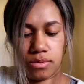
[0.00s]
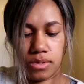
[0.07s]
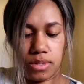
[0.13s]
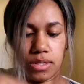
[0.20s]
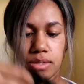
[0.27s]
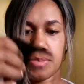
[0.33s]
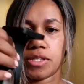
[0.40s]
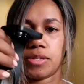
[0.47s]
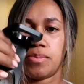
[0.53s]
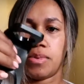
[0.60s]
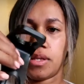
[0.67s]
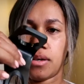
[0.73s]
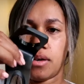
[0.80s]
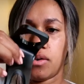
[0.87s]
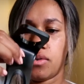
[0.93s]
this must be
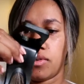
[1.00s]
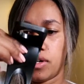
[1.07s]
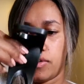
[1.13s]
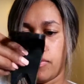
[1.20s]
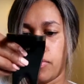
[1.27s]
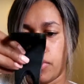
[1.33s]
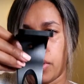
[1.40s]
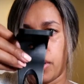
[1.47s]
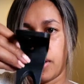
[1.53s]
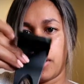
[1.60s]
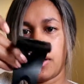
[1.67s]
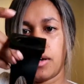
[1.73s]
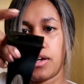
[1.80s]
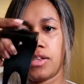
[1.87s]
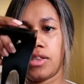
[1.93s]
the holder for
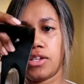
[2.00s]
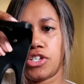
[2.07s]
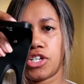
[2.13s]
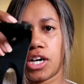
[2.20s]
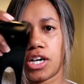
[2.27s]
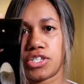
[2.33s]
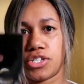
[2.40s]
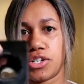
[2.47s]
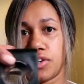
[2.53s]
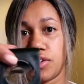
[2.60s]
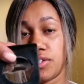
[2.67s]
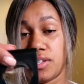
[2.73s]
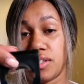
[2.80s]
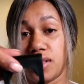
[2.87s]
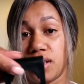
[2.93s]
it, and the charger
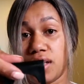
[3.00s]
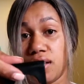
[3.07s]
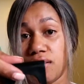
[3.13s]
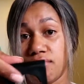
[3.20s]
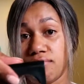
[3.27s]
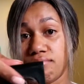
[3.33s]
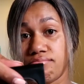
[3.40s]
goes in there.